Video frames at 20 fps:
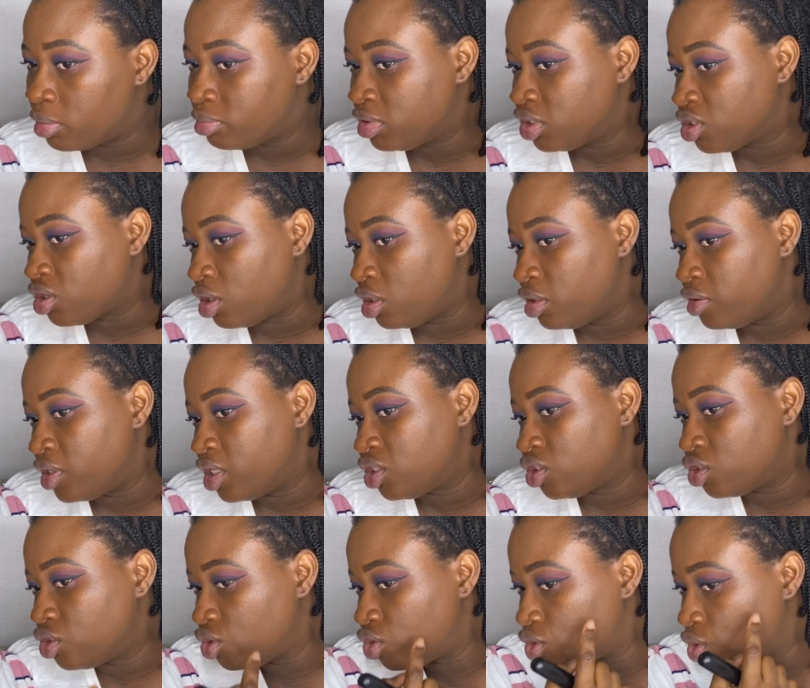
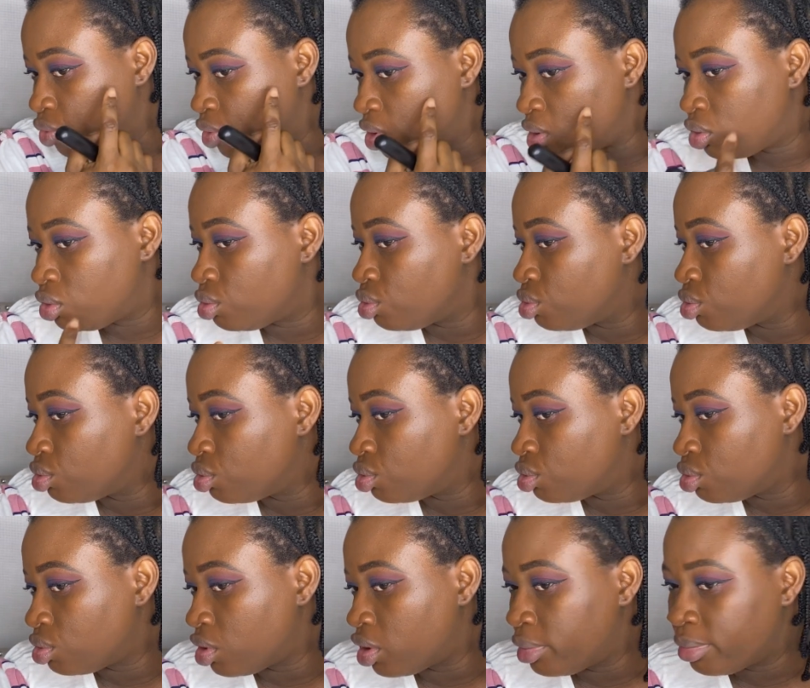discoloration showing through
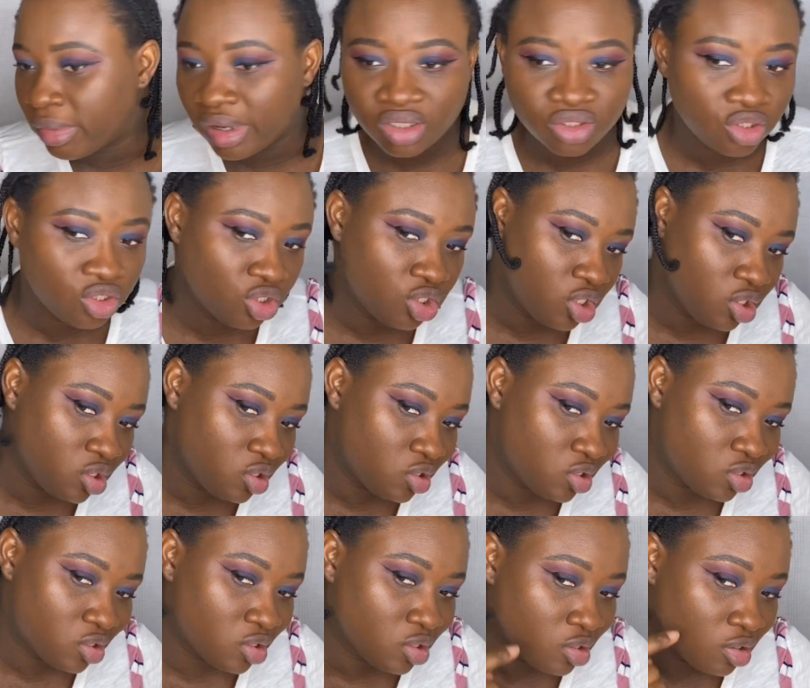on my
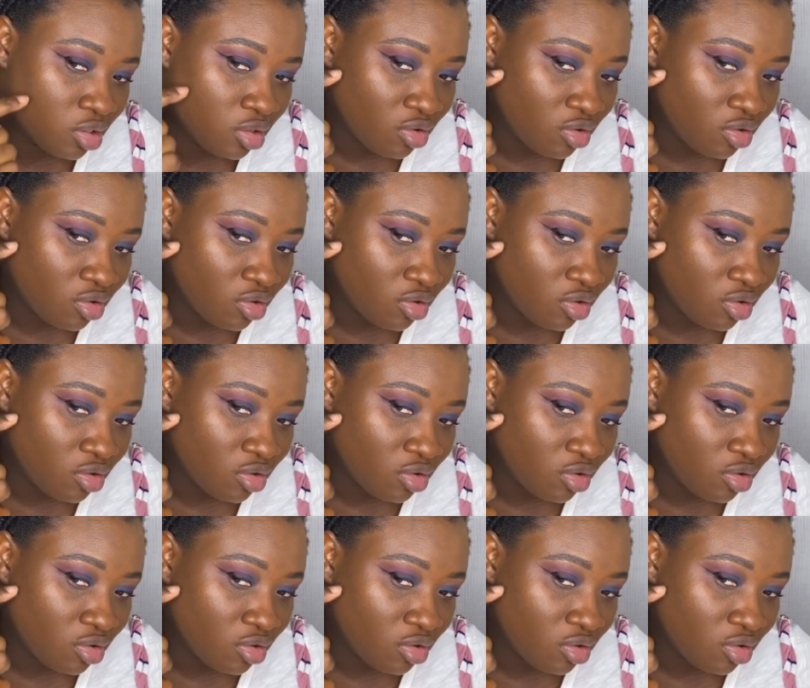cheeks